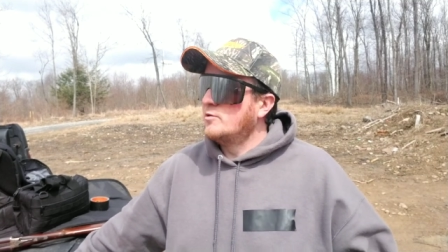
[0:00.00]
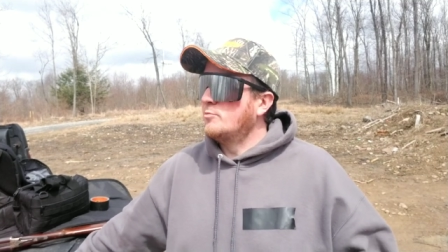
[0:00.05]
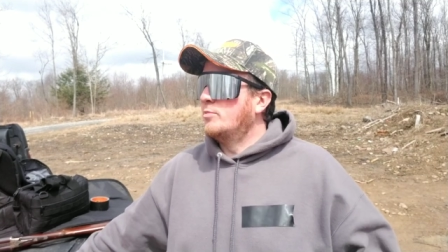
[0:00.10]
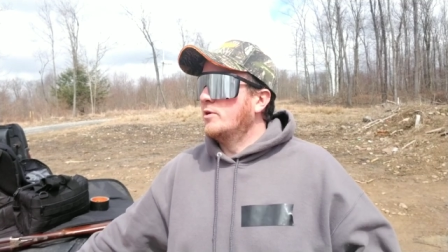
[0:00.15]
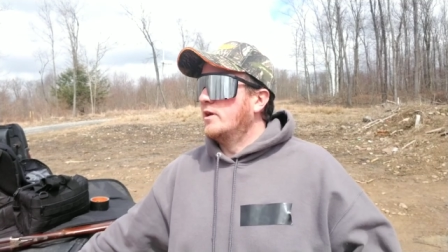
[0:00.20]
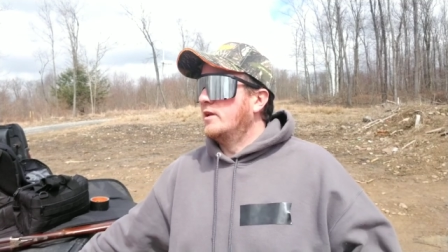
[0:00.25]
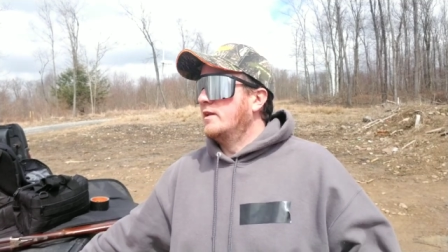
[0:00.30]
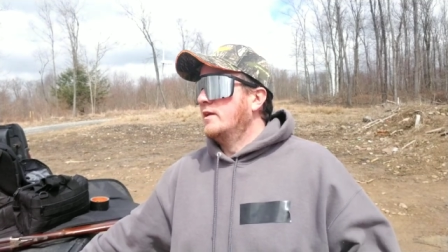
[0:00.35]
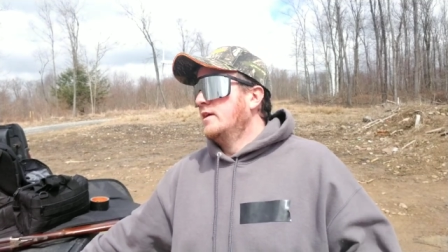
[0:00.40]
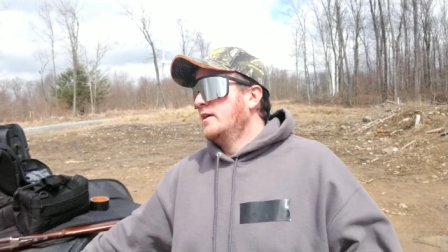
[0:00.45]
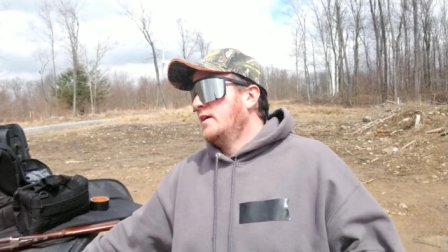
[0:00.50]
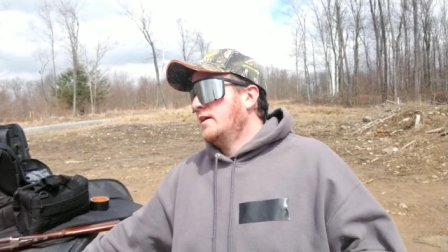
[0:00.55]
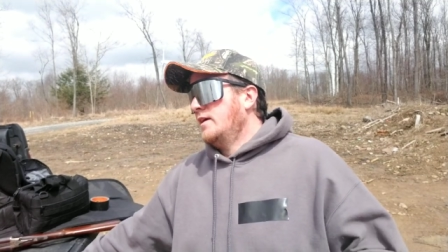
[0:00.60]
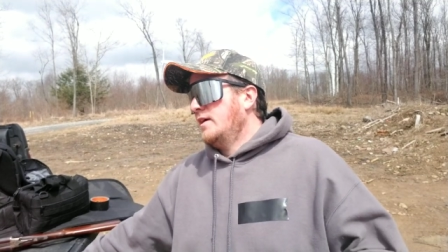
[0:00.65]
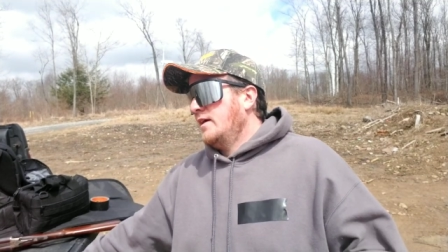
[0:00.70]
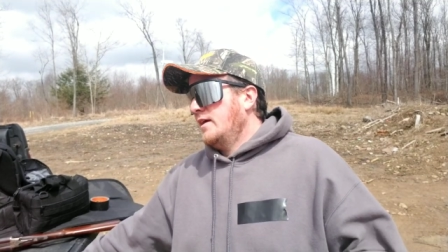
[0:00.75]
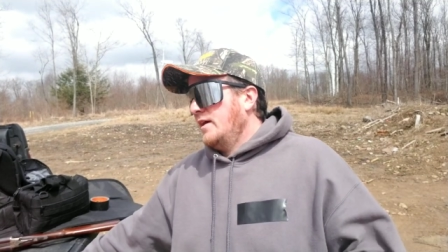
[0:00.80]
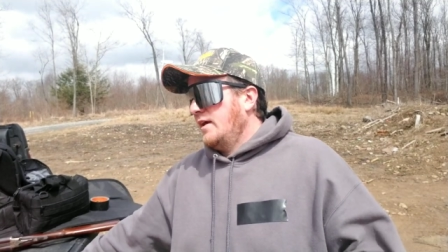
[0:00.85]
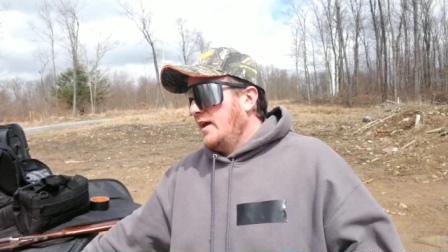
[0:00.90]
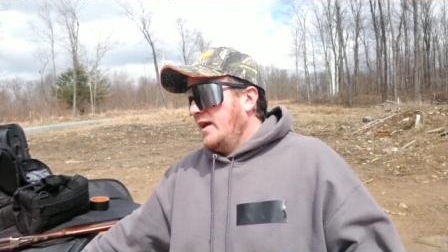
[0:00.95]
But
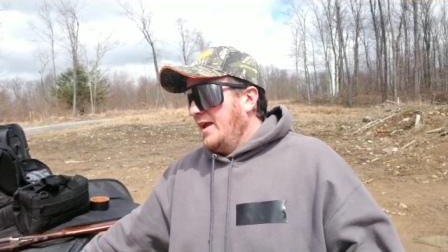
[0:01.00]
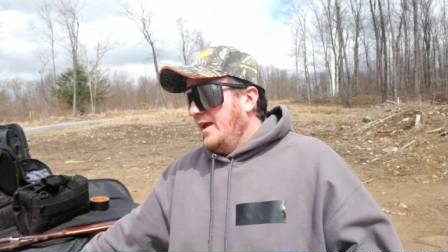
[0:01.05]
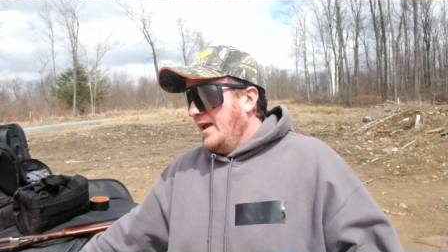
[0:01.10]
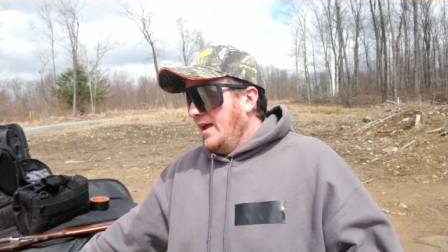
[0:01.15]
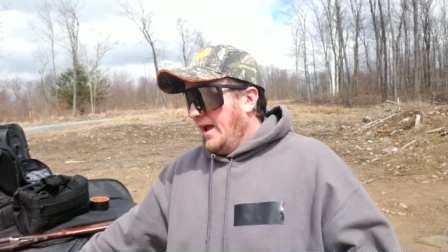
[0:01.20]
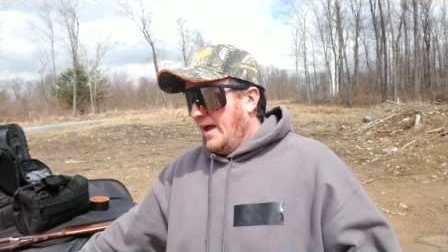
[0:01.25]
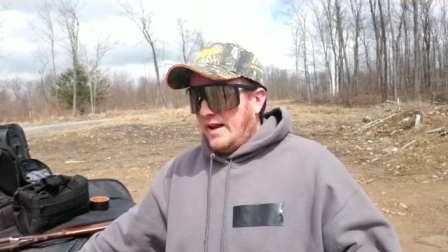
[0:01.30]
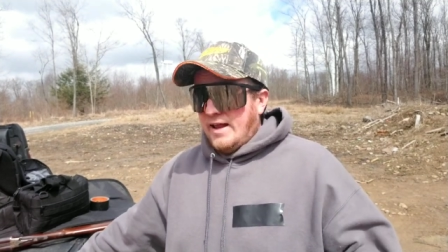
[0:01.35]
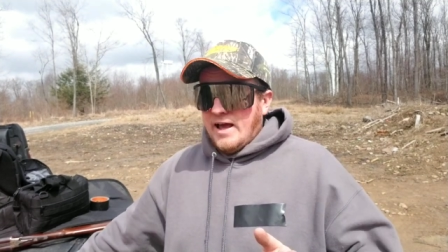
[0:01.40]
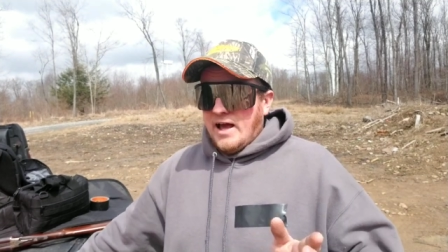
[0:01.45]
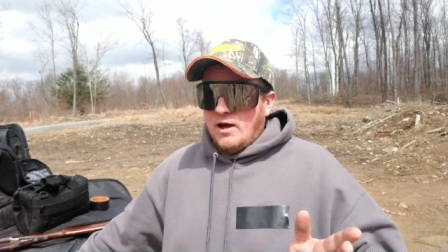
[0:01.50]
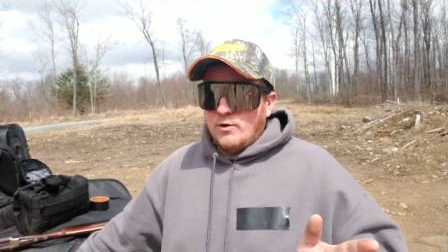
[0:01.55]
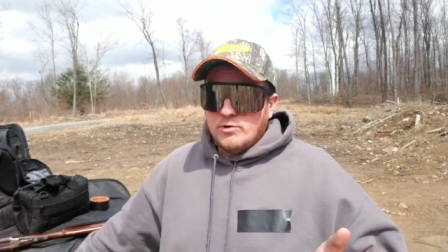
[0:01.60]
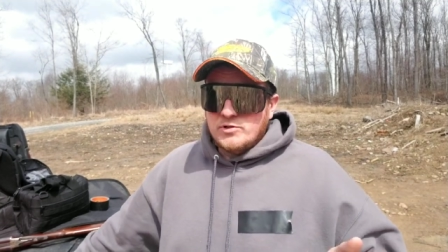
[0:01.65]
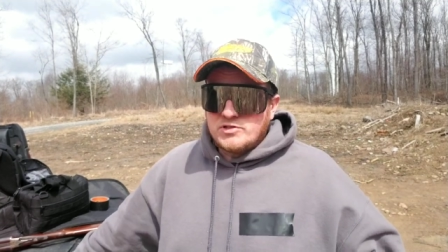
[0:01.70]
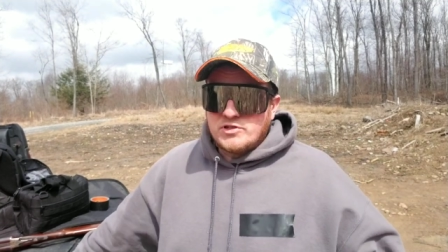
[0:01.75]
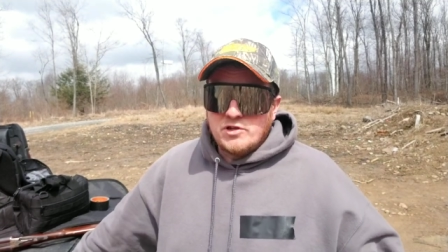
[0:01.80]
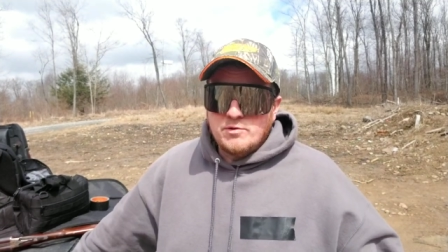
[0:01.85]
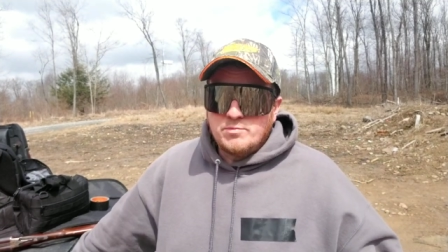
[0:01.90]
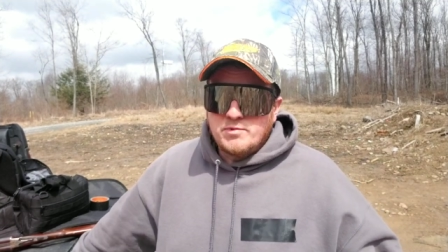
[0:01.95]
anyhow, we
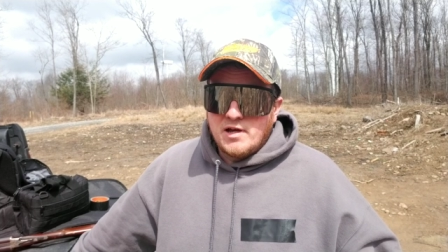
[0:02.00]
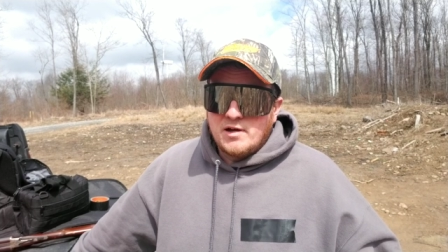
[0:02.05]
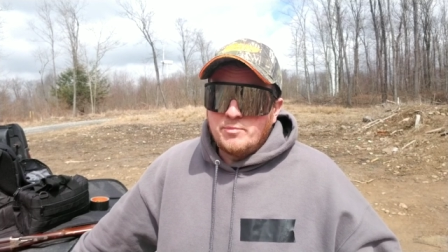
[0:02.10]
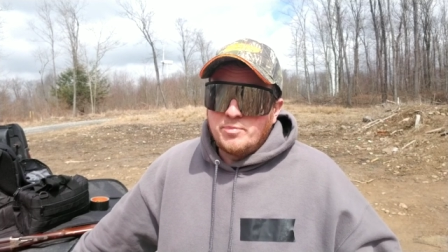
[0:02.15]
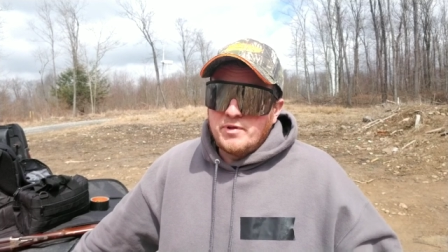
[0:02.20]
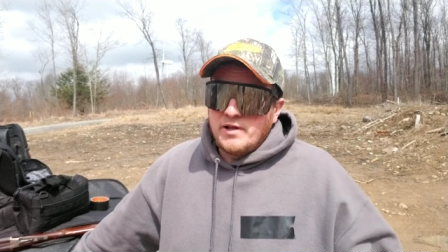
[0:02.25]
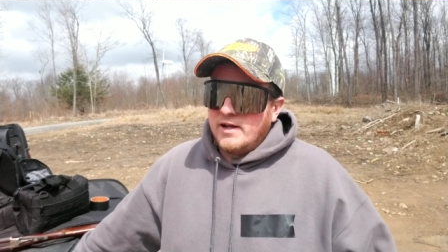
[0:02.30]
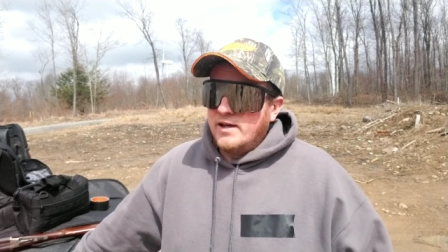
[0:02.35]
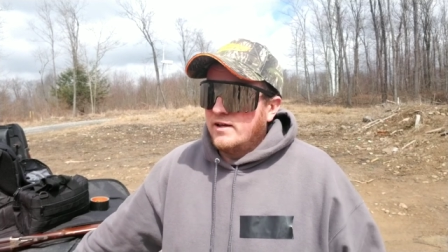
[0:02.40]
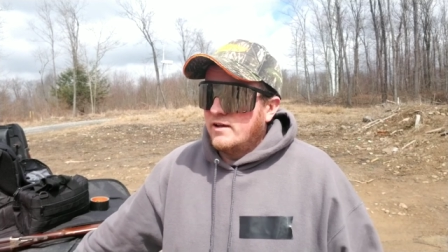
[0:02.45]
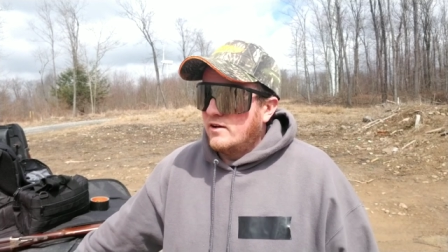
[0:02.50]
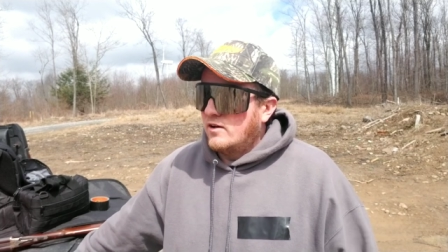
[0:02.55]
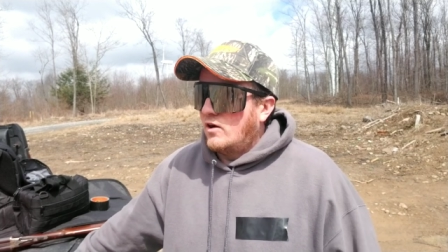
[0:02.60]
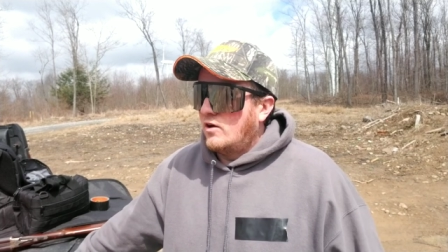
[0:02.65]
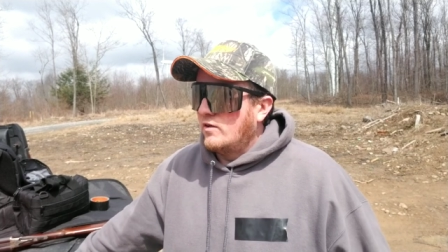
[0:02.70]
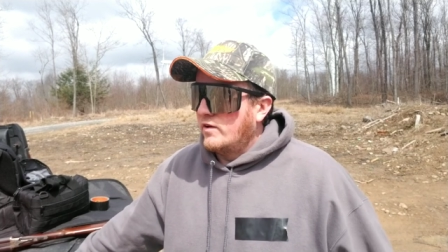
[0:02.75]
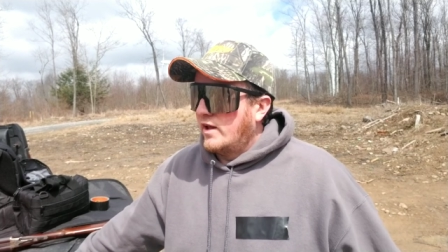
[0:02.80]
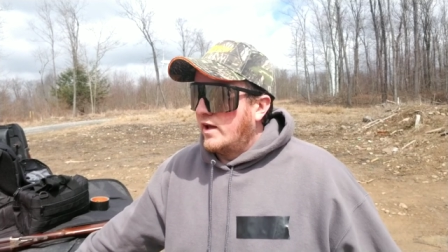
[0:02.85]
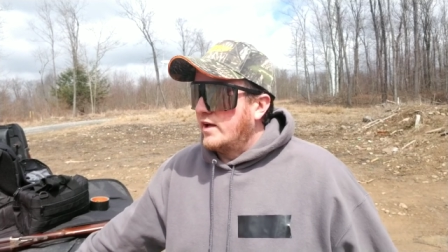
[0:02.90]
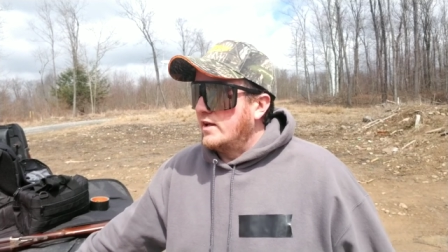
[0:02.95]
was cooped up playing it
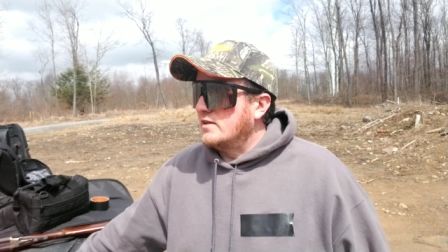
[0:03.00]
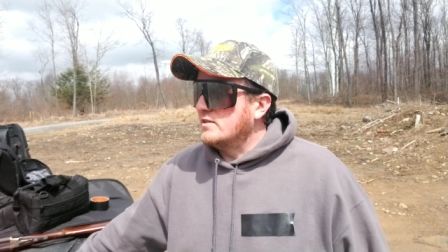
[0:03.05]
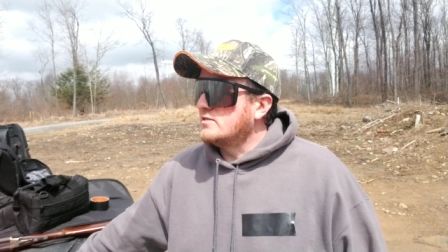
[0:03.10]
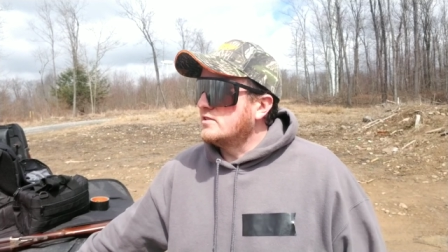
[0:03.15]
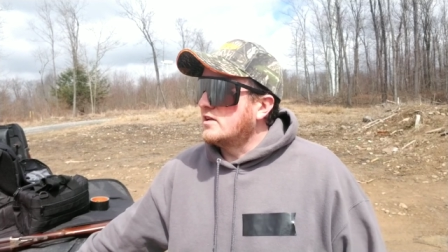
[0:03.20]
all night,